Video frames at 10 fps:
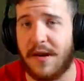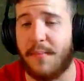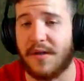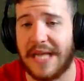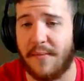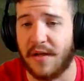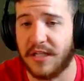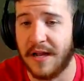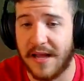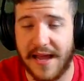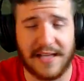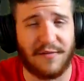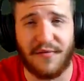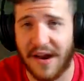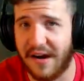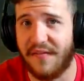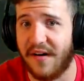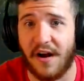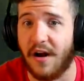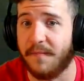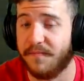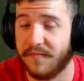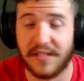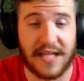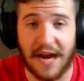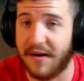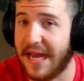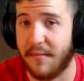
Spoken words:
amount of burst damage. He is very, very hard. Scary